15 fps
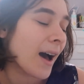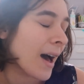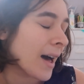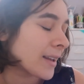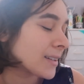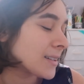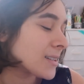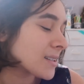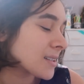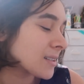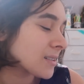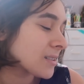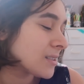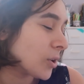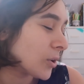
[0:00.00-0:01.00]
And
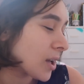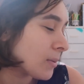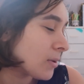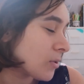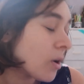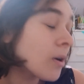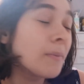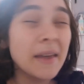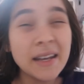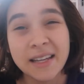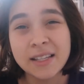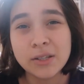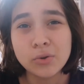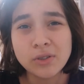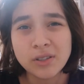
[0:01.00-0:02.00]
don't get me wrong,
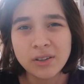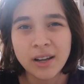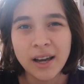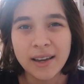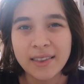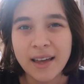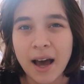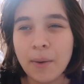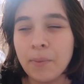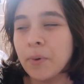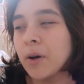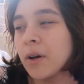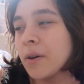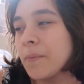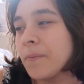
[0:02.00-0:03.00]
Middi is also like that,
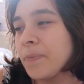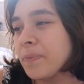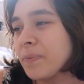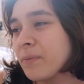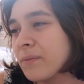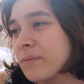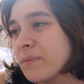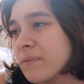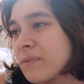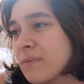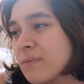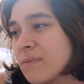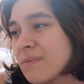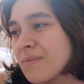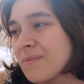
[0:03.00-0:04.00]
but
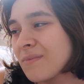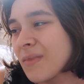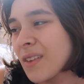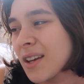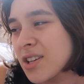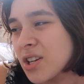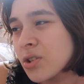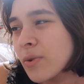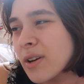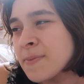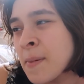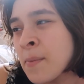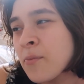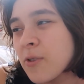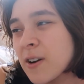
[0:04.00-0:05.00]
she's
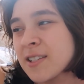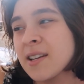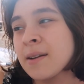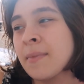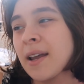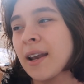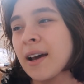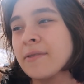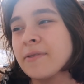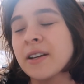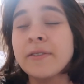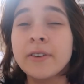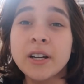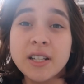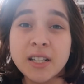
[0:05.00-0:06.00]
always been present in my life
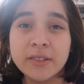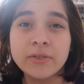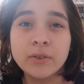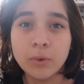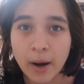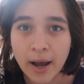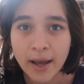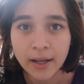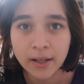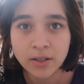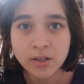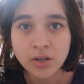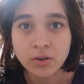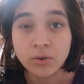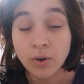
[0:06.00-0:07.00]
in a very different
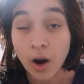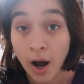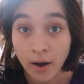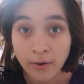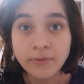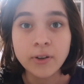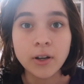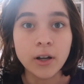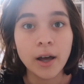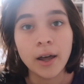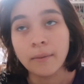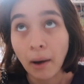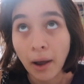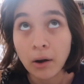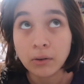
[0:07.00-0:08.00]
way to Arthur
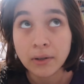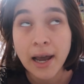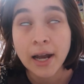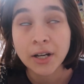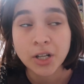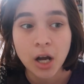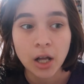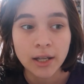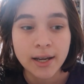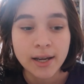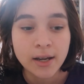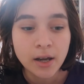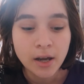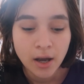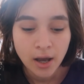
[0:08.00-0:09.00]
and my old cat
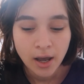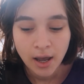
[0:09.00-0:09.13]
Charlie,